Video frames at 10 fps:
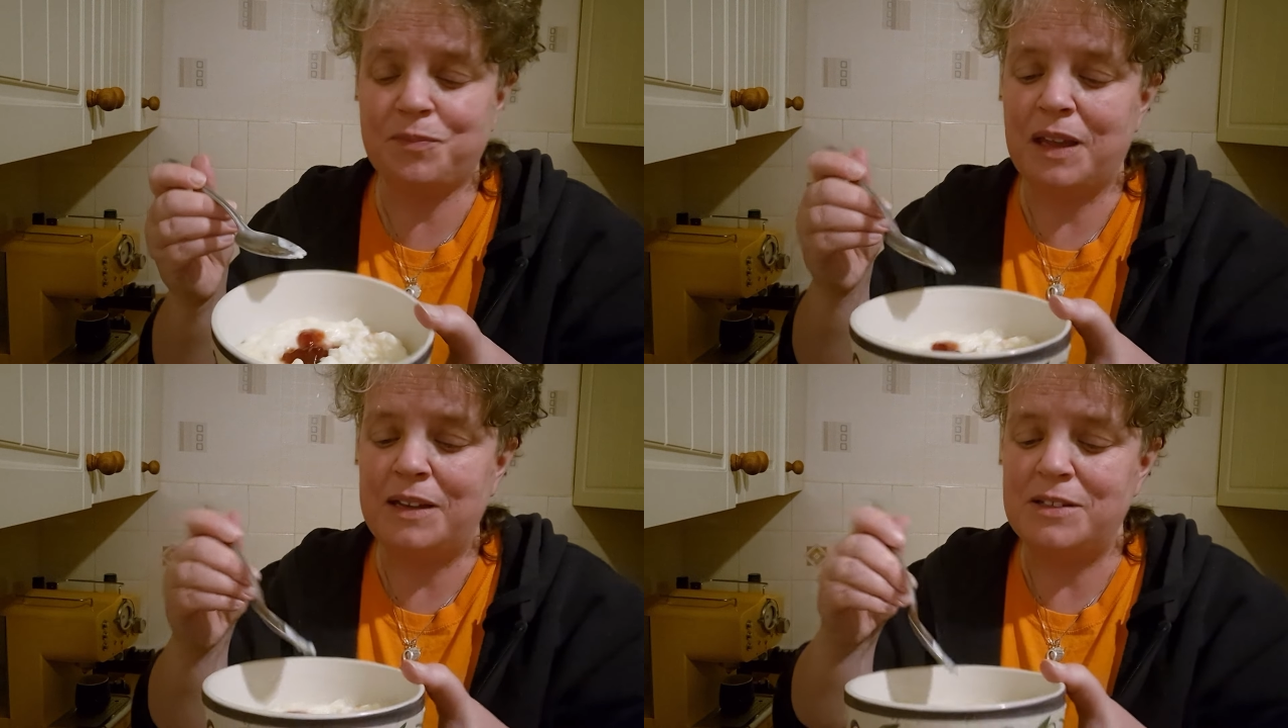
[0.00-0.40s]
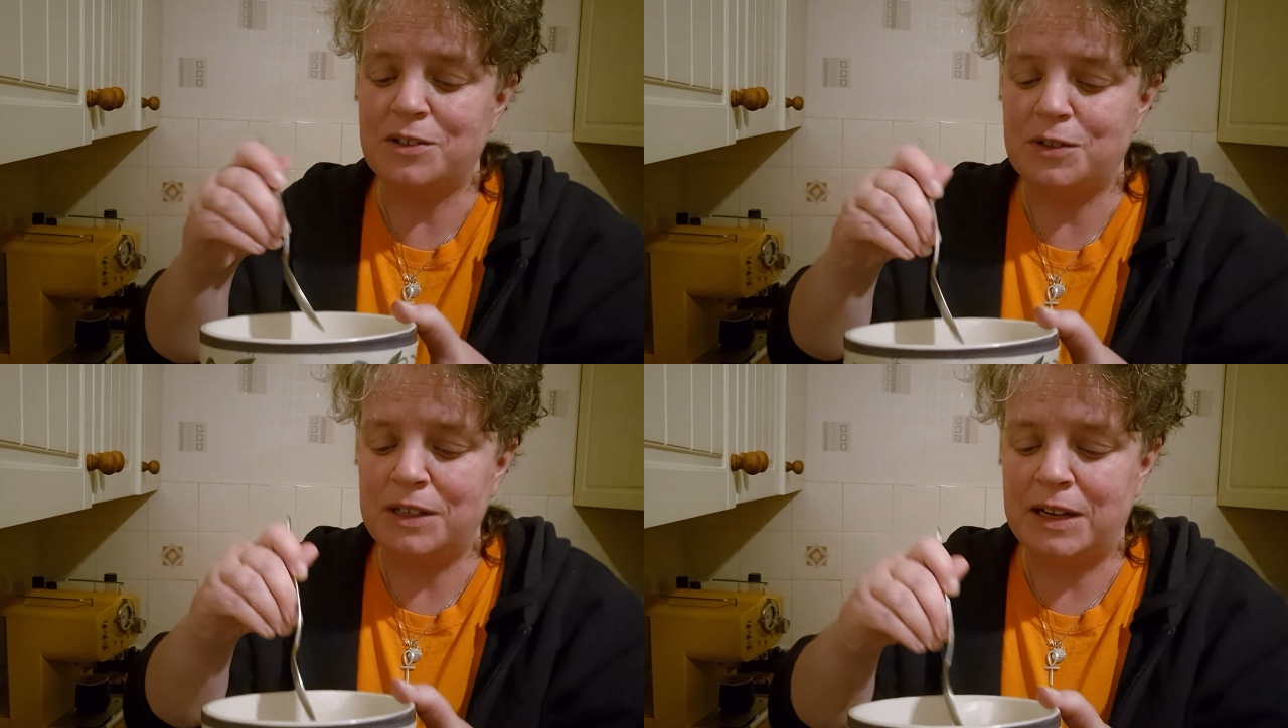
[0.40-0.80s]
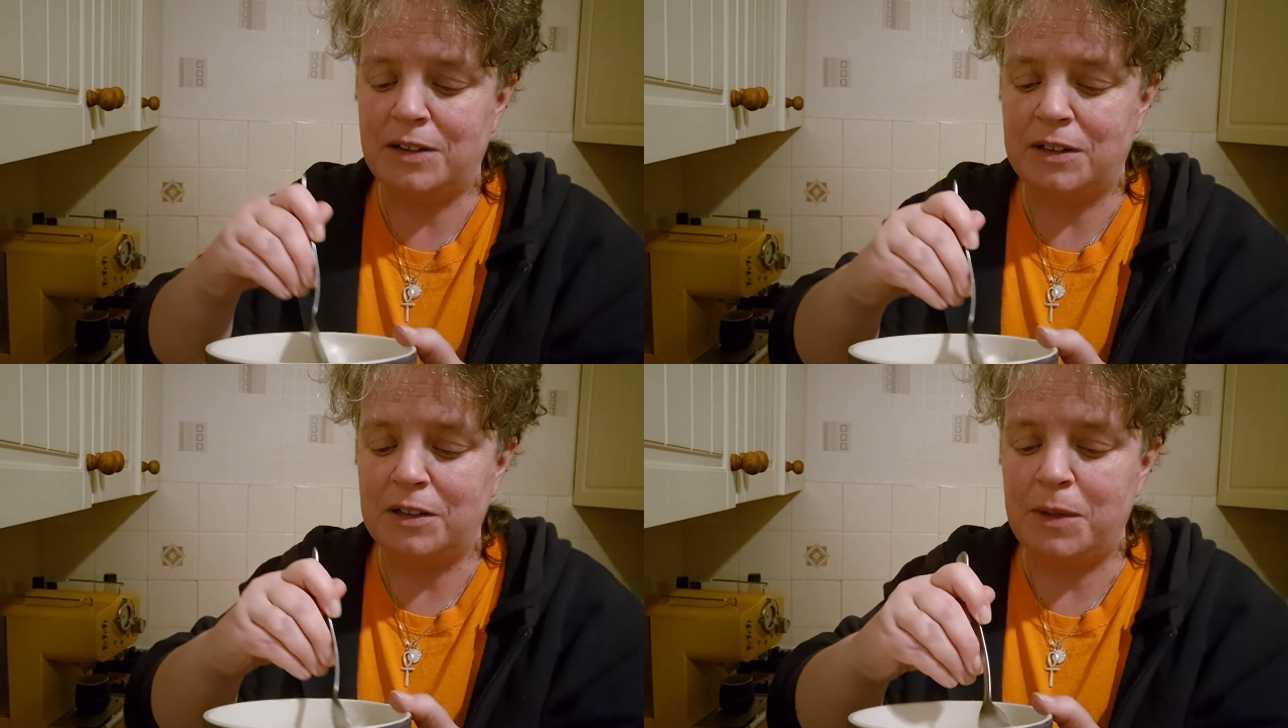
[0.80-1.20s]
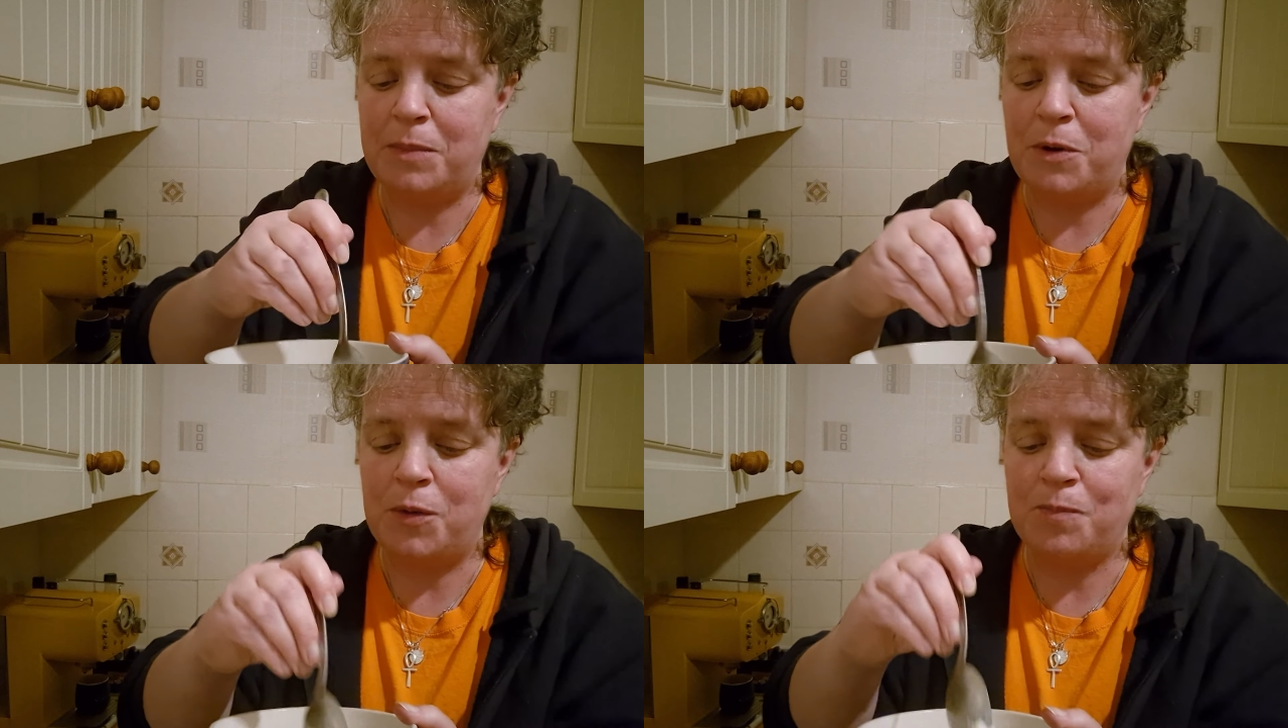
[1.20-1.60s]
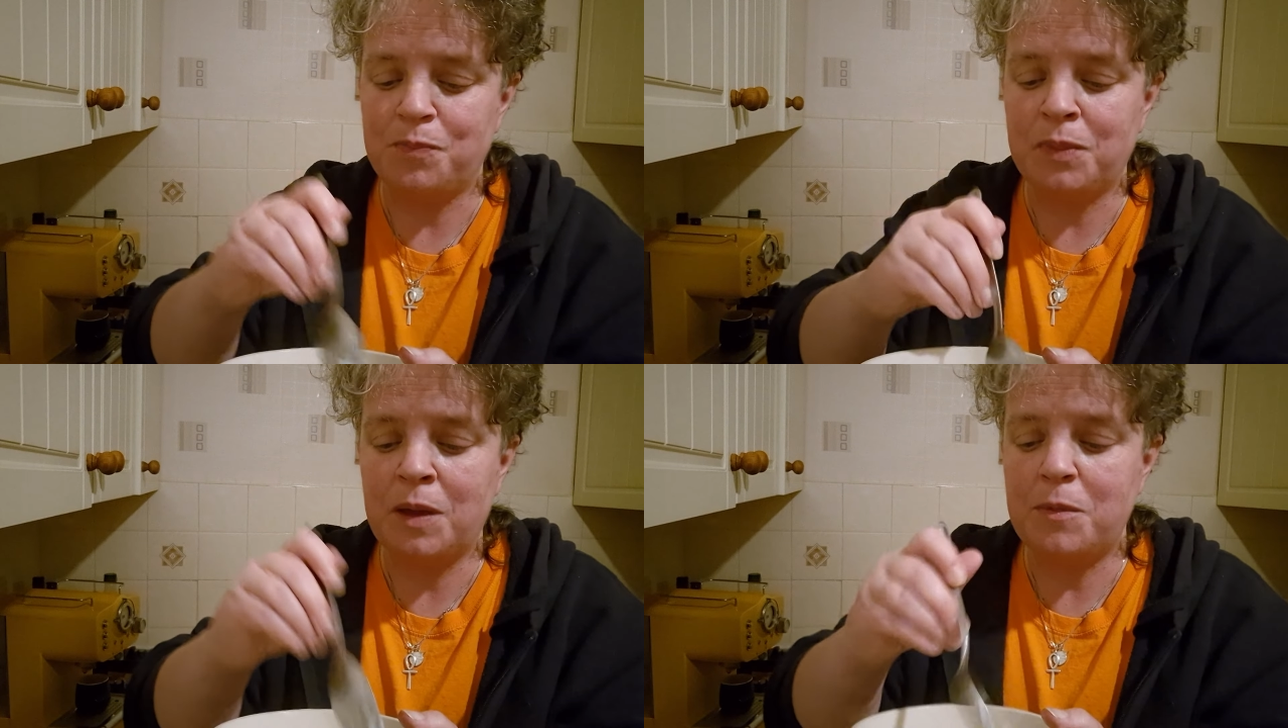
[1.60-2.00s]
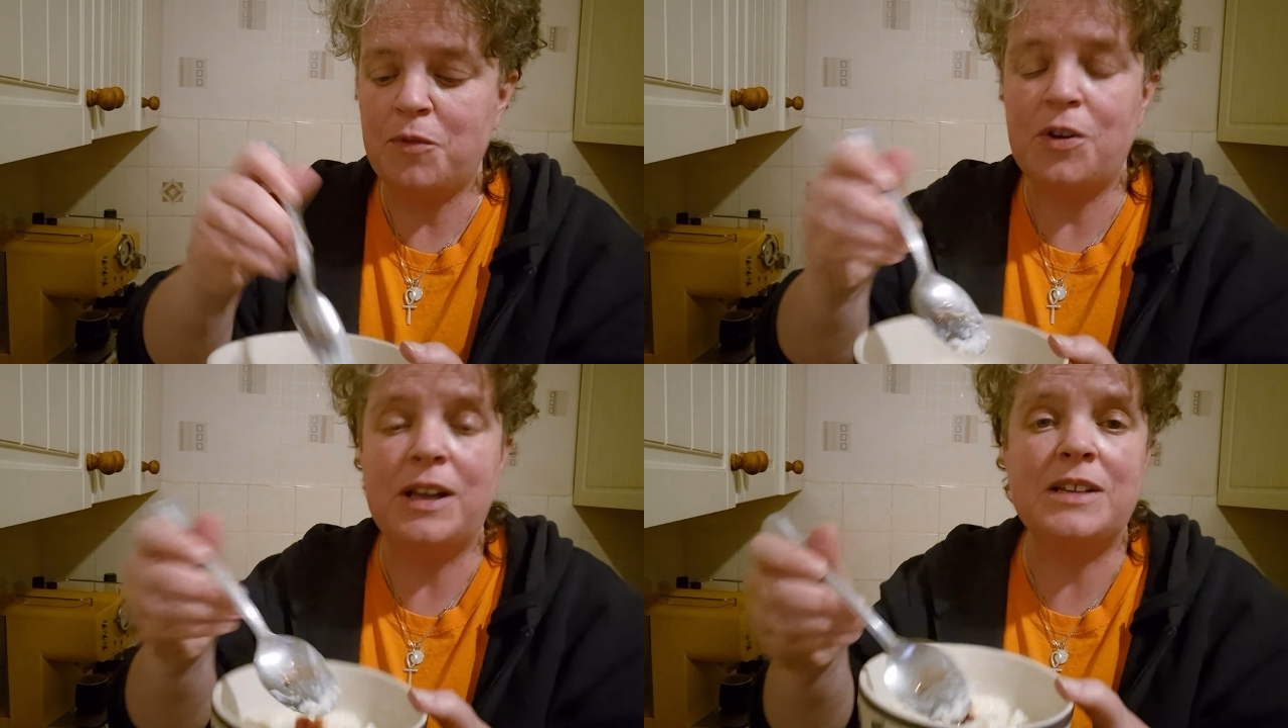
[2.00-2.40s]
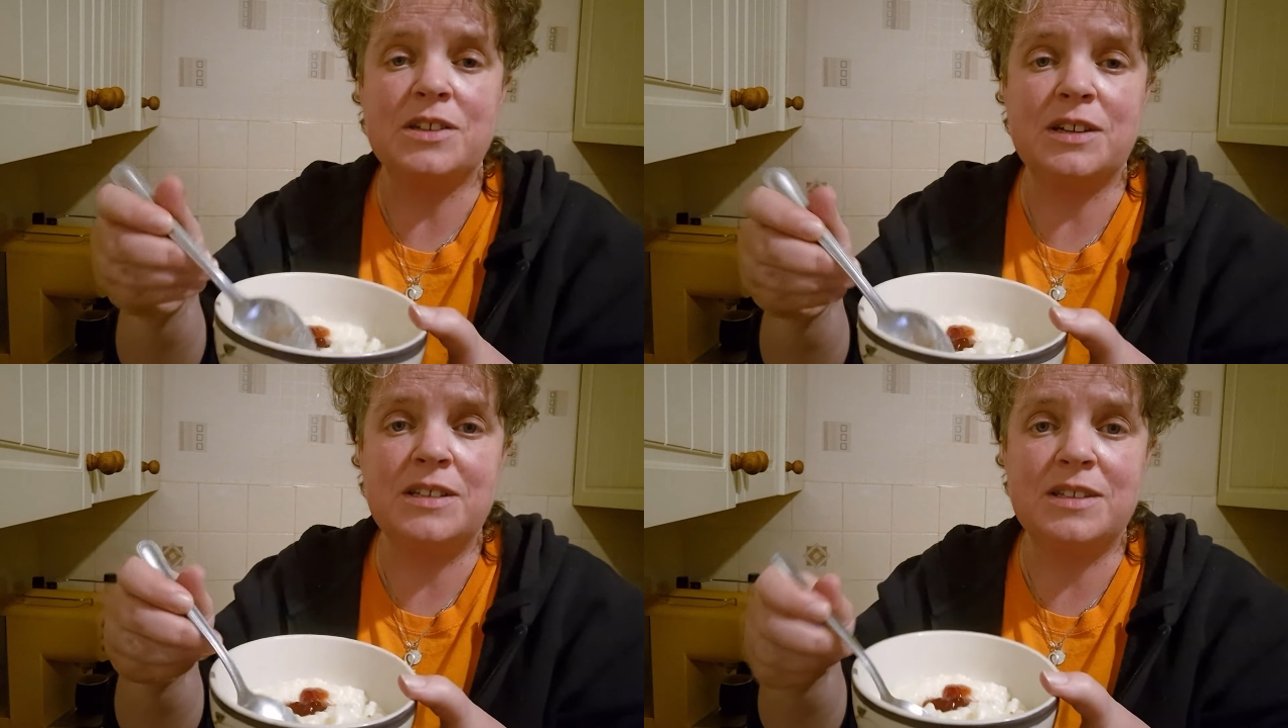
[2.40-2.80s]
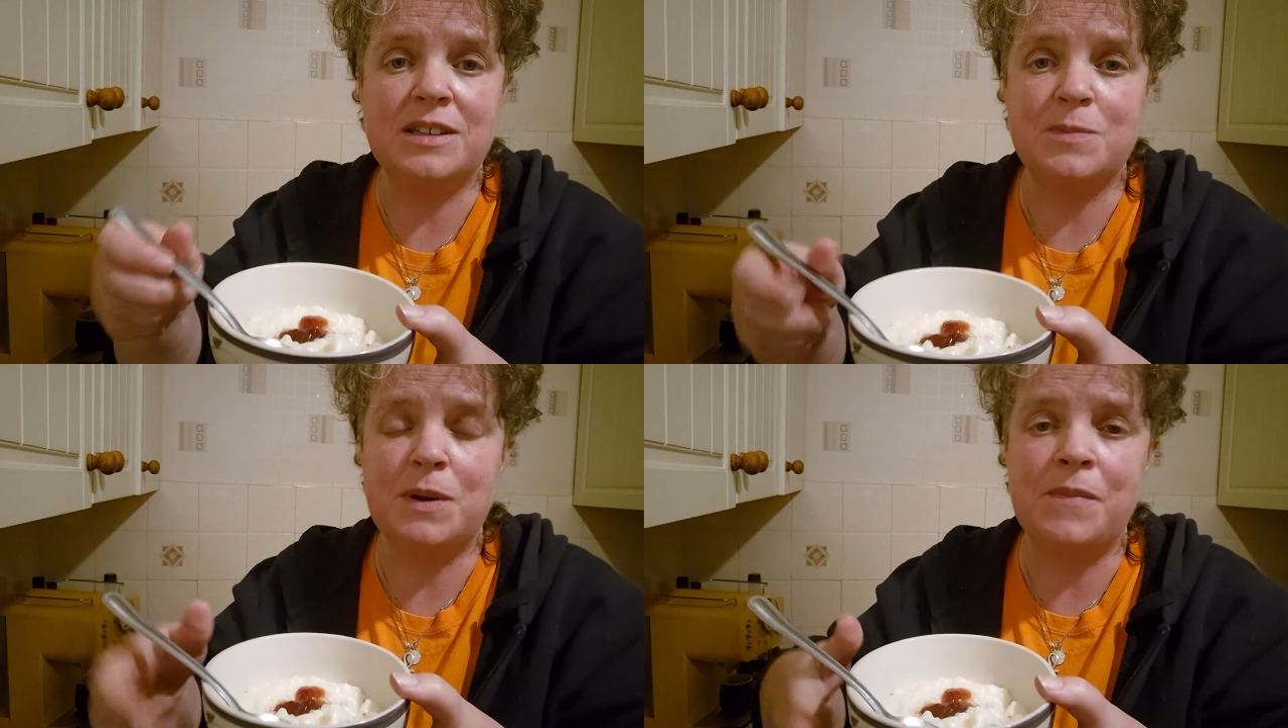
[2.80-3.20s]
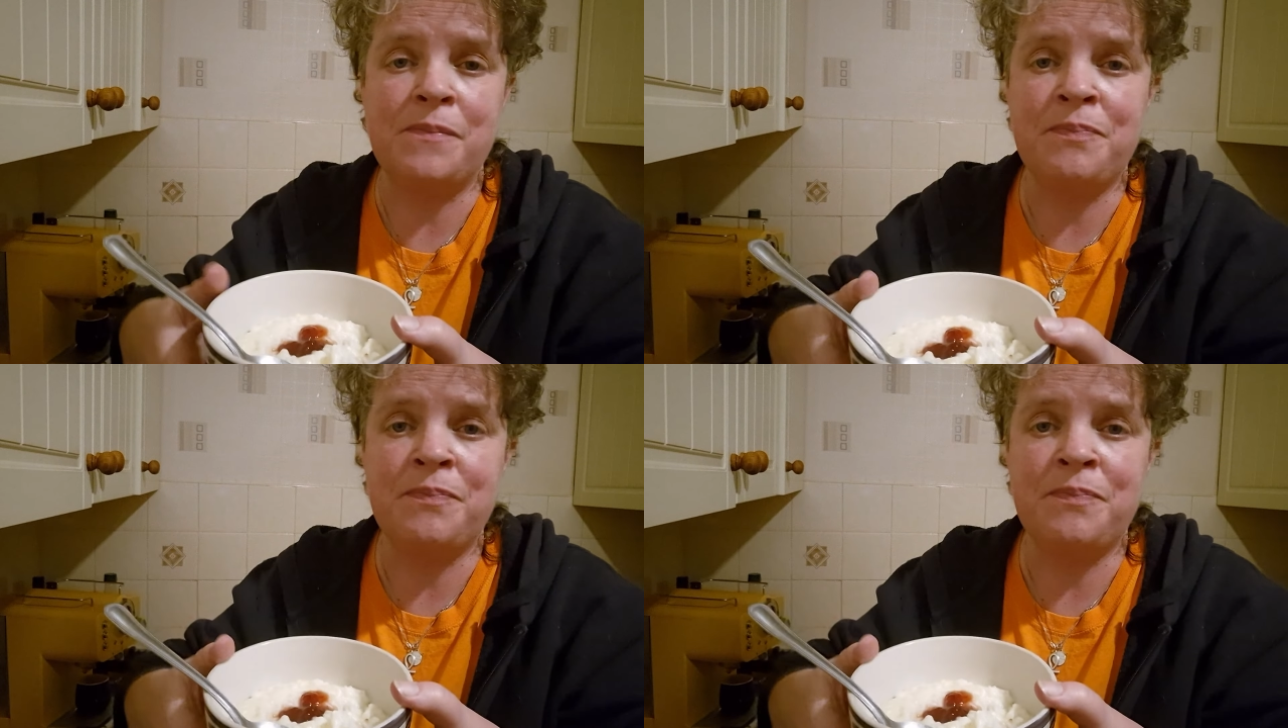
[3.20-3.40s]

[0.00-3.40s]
I need to cool it down a little bit more before I get stuck into this, but